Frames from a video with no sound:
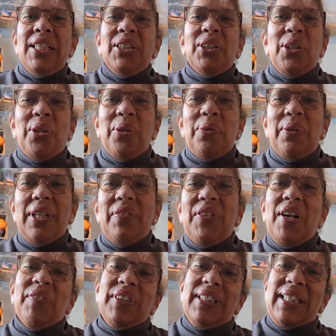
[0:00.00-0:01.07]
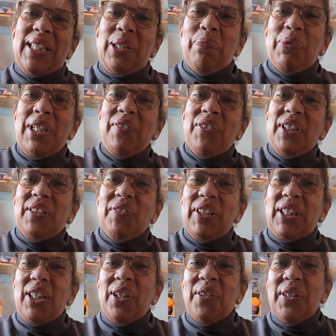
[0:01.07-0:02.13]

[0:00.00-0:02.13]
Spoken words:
So if you haven't seen the previous video,